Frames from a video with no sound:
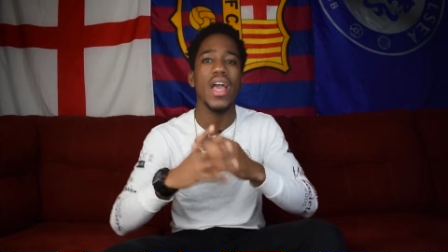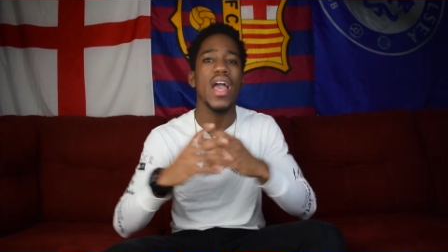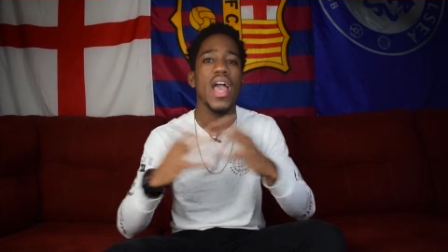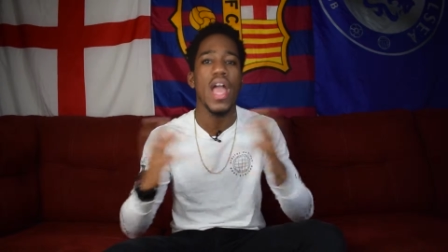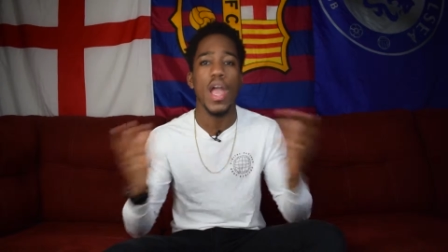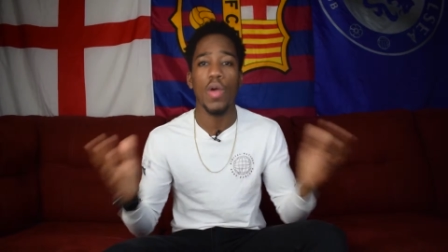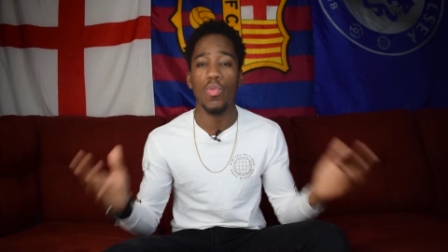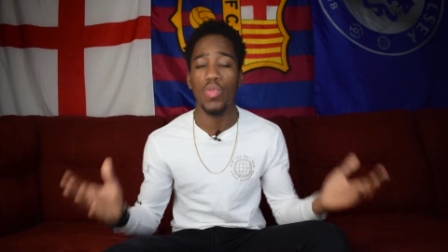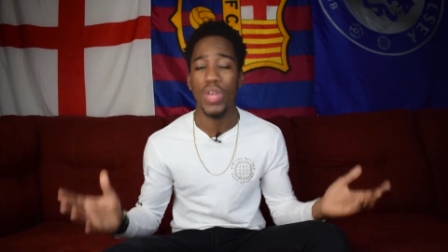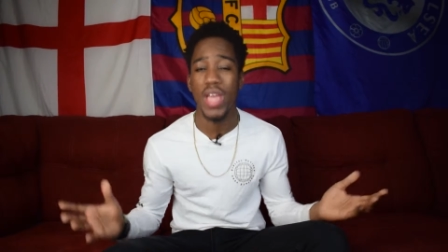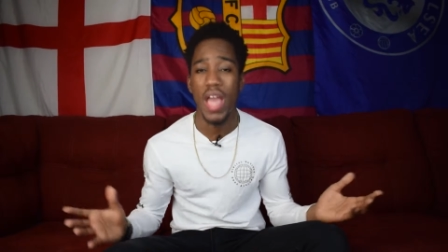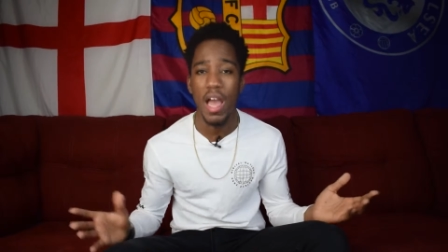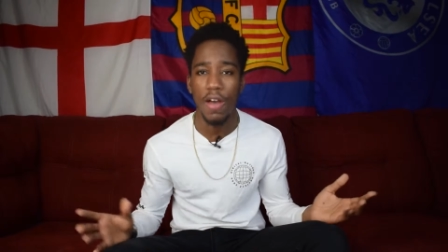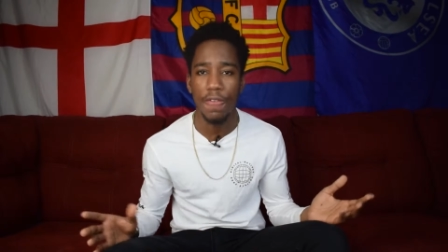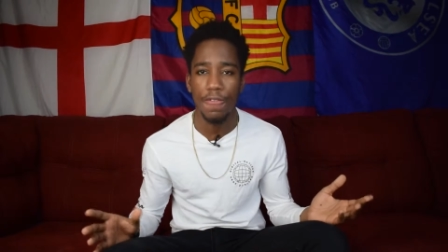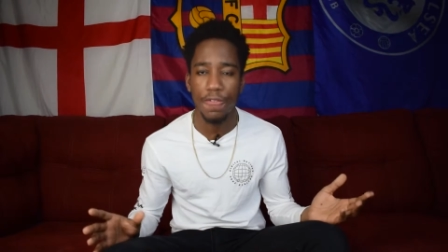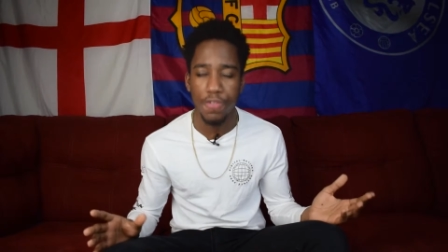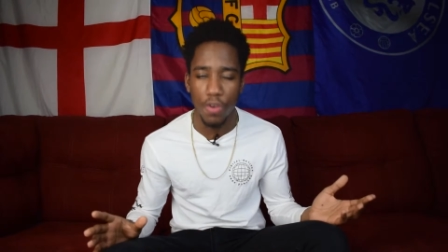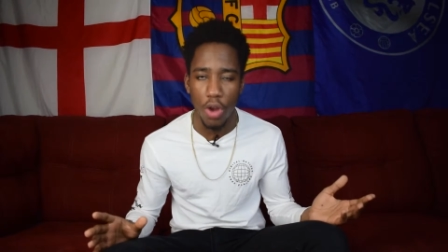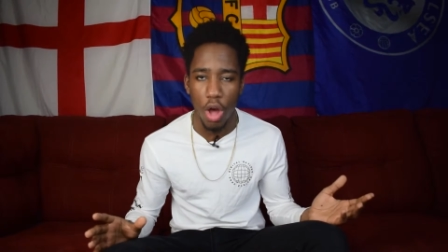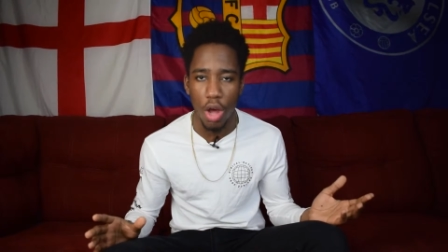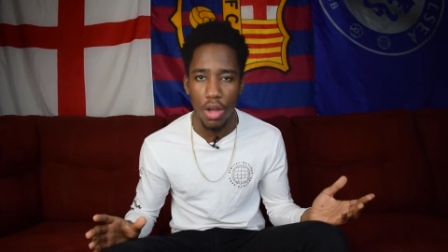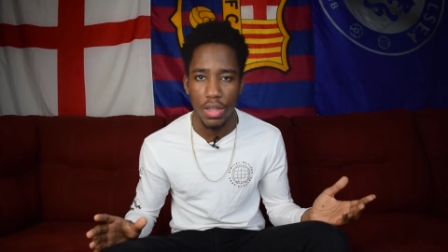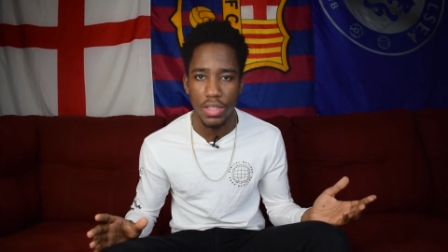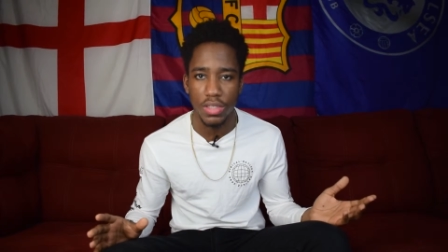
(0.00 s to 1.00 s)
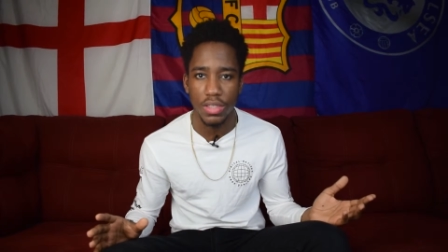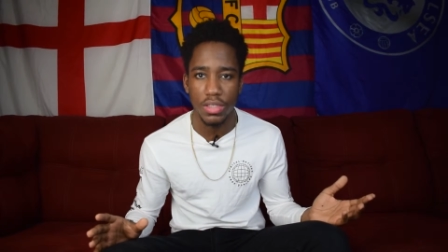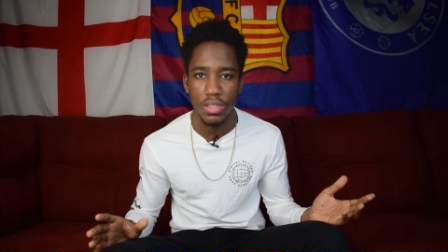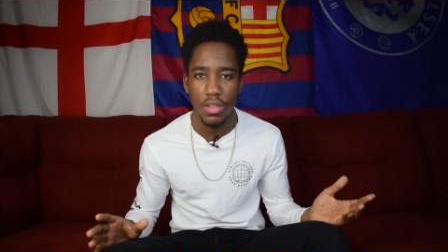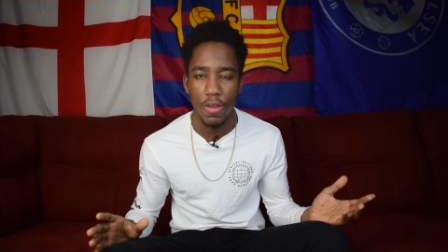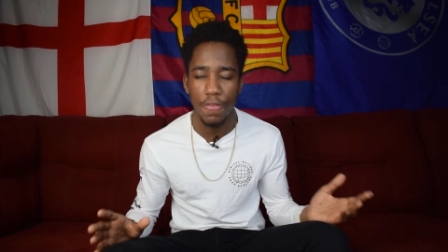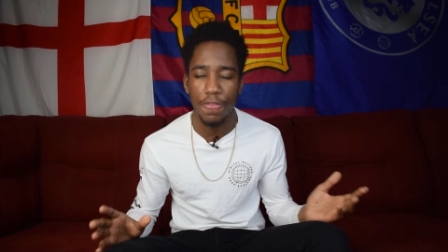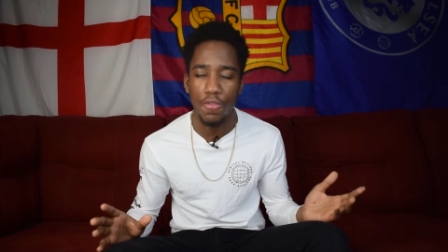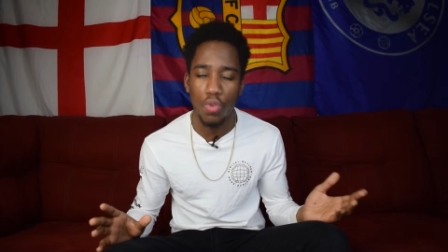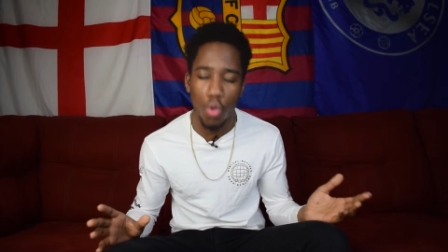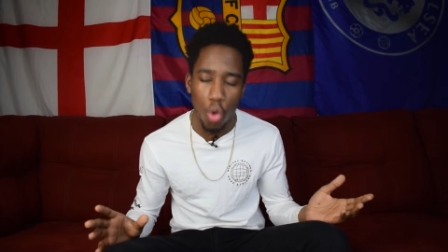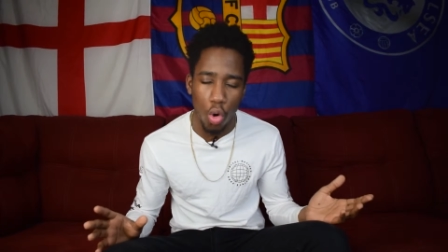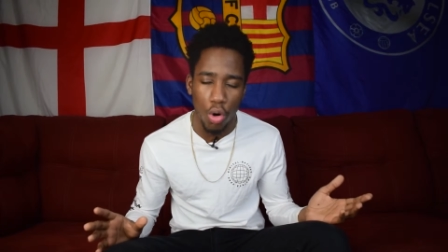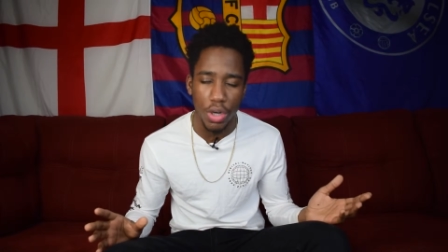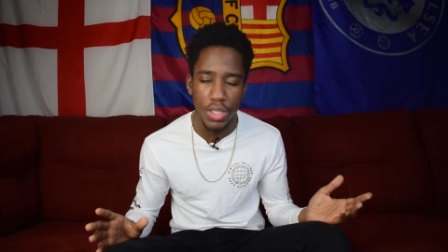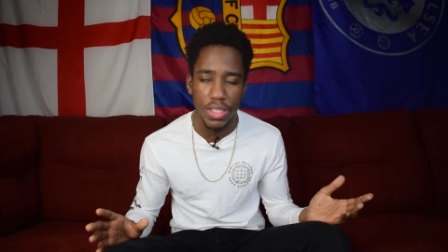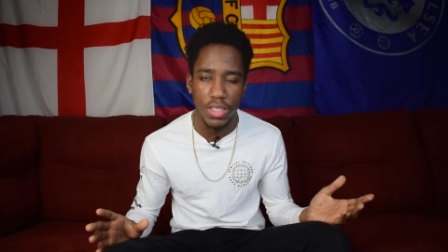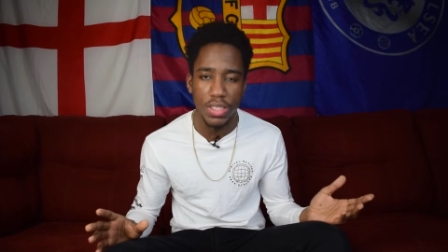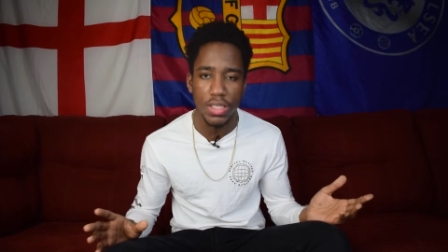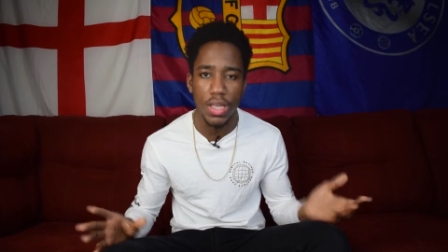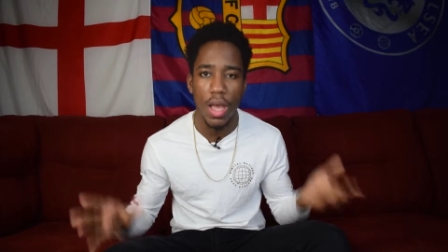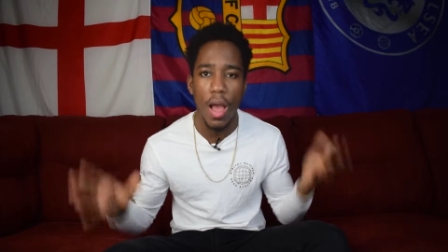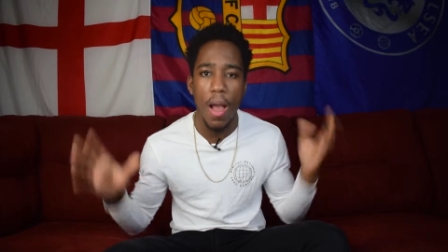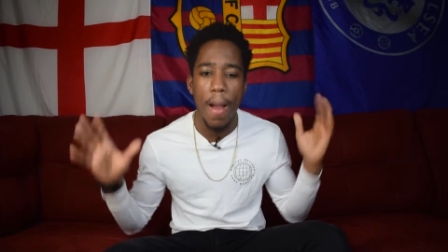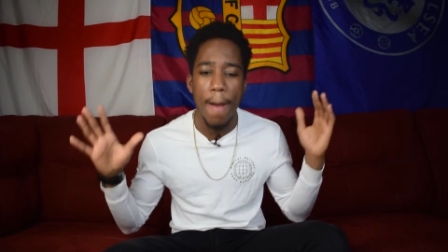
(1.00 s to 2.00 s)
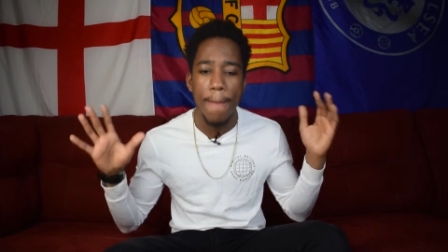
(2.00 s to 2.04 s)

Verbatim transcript: and we have flaws, of course.